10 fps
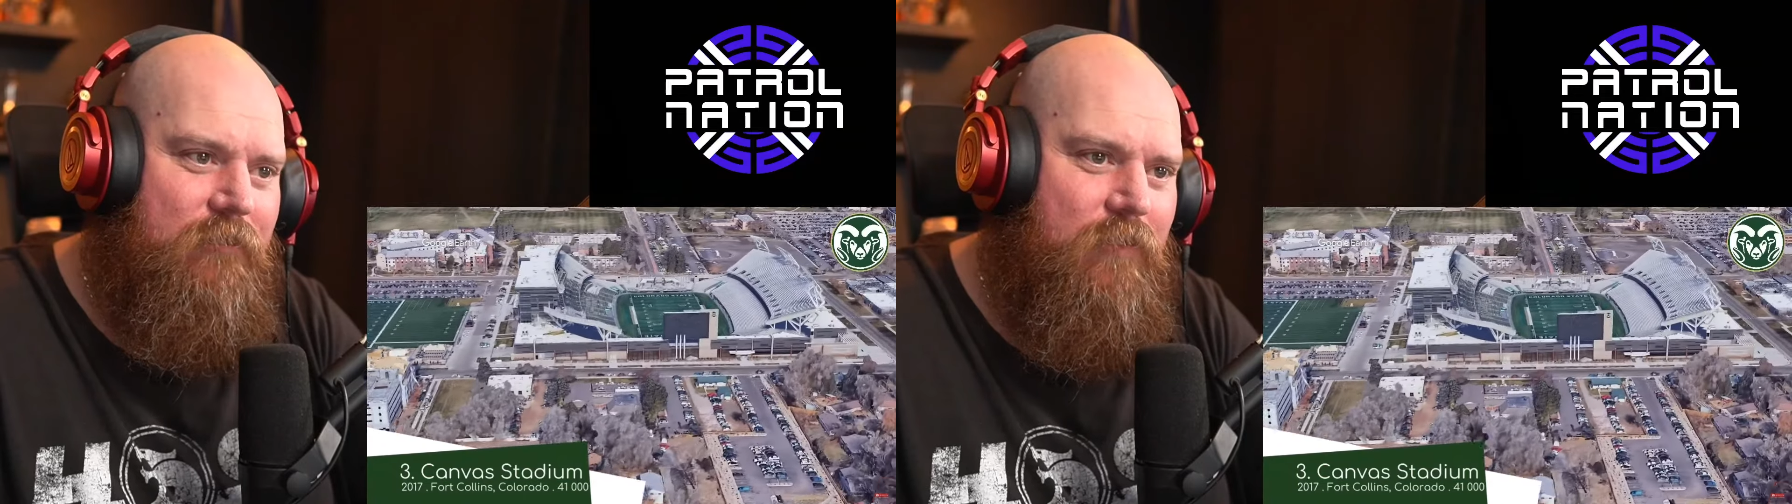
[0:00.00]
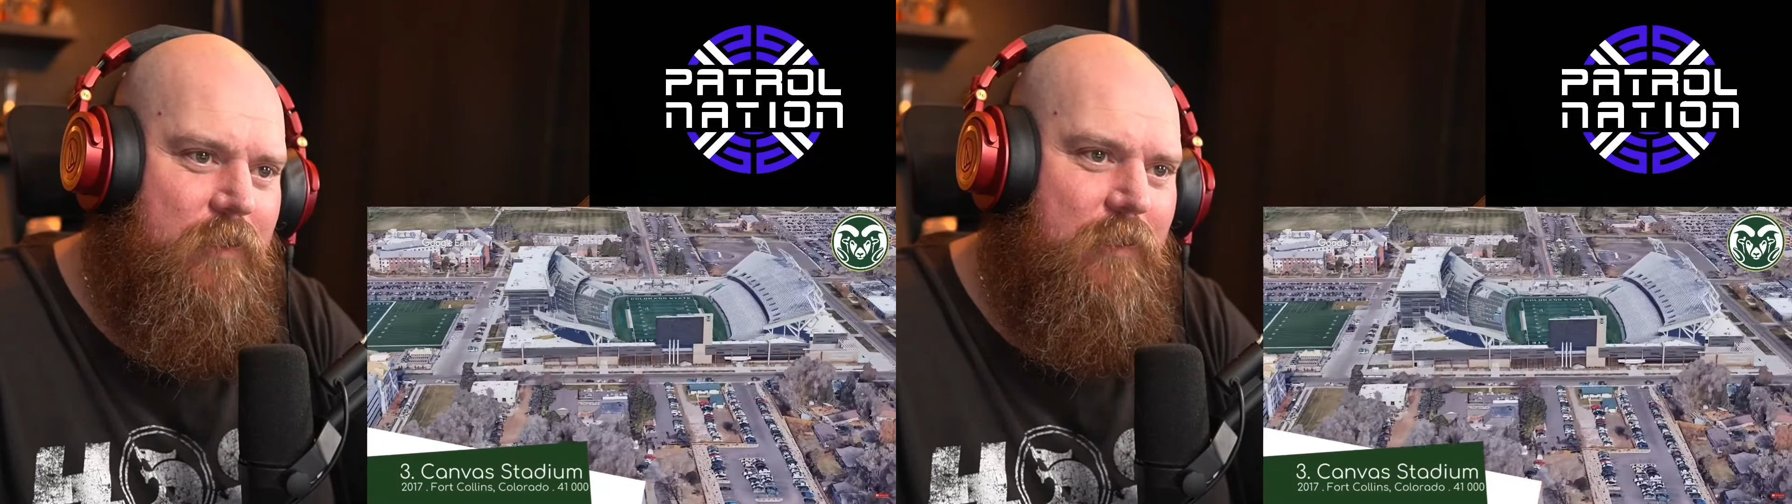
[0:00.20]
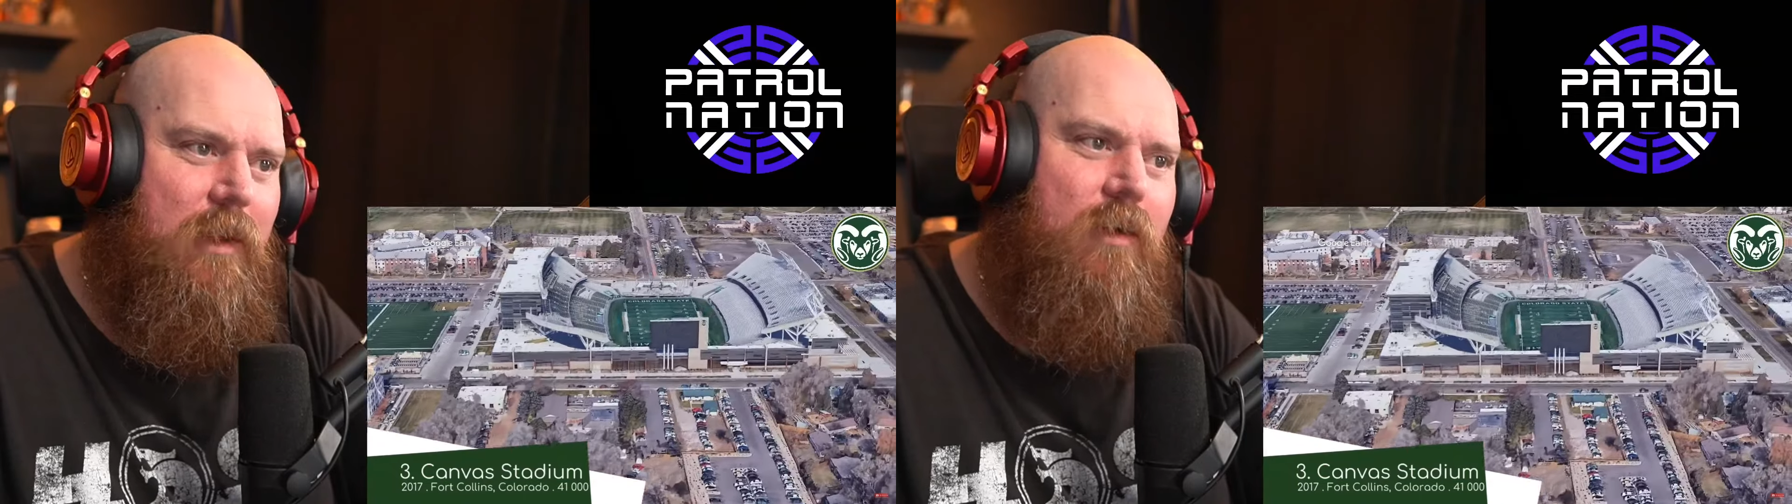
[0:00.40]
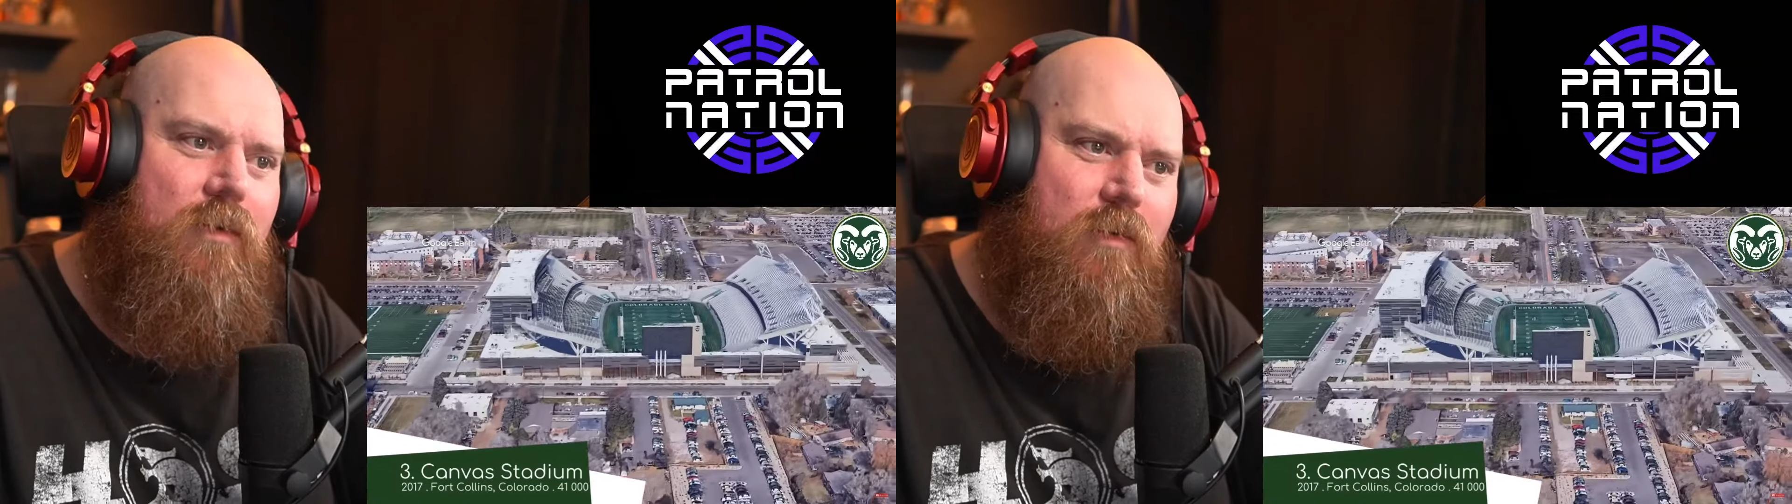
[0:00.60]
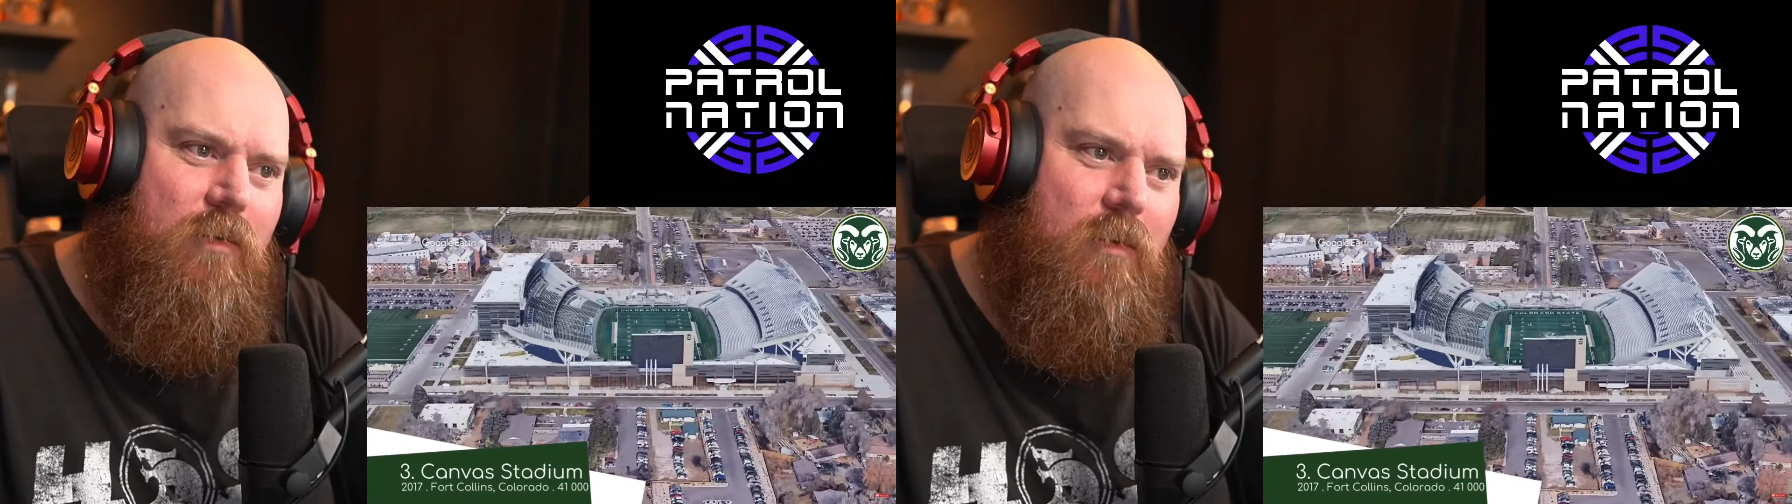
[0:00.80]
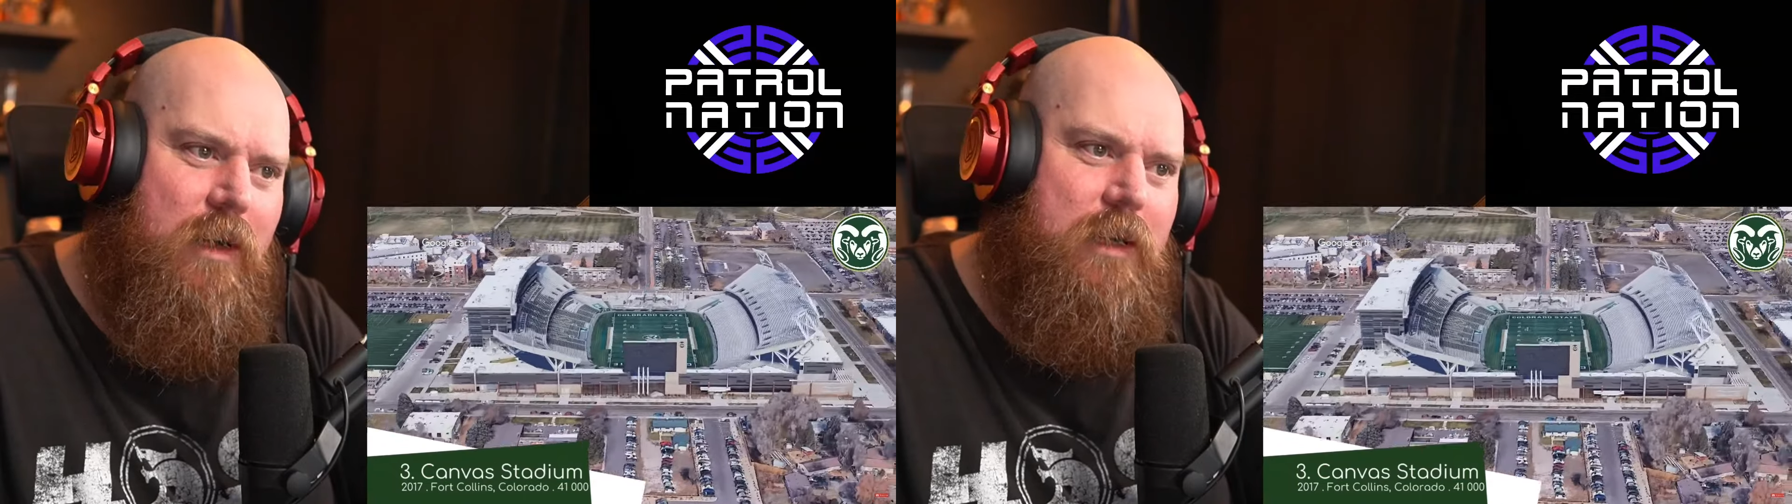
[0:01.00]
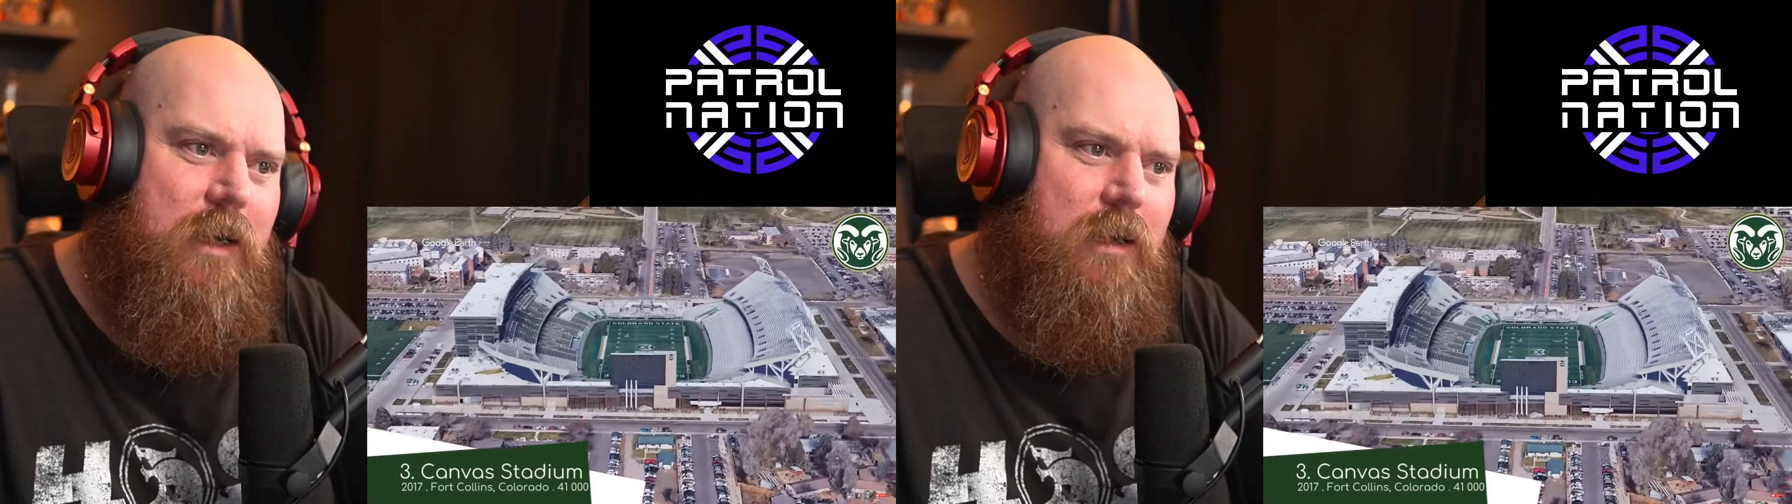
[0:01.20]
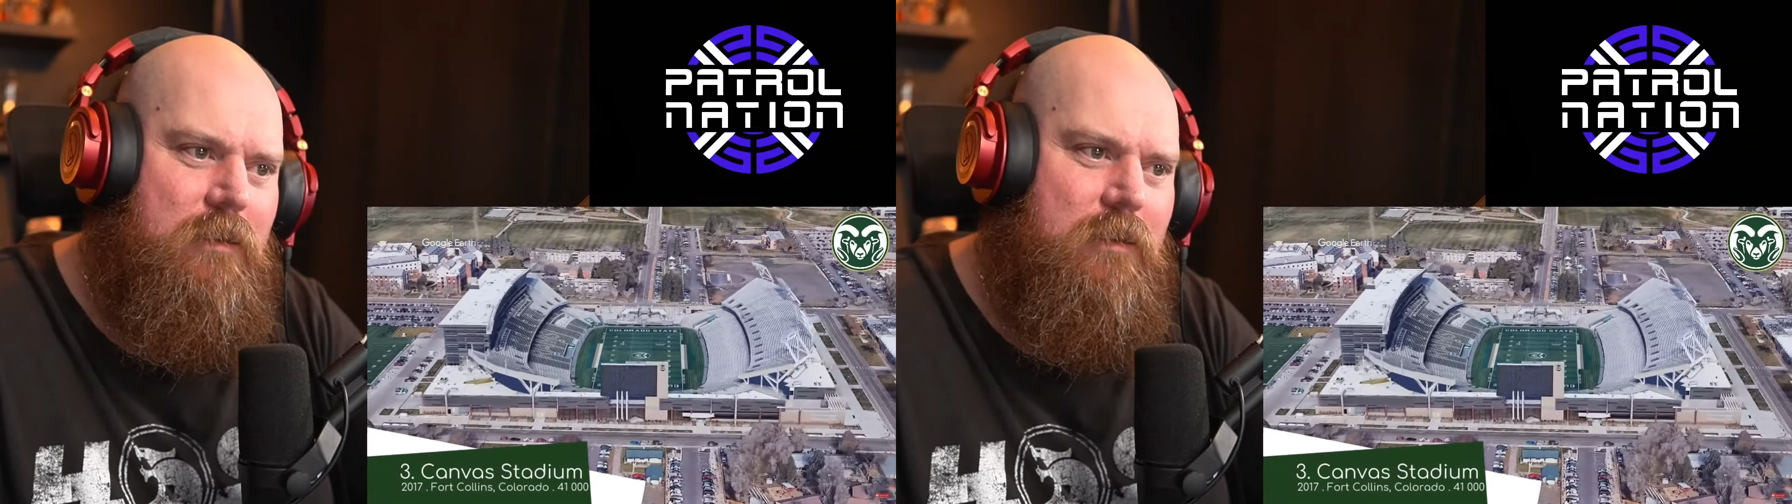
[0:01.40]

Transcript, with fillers: the architects Ooh, had a blank okay.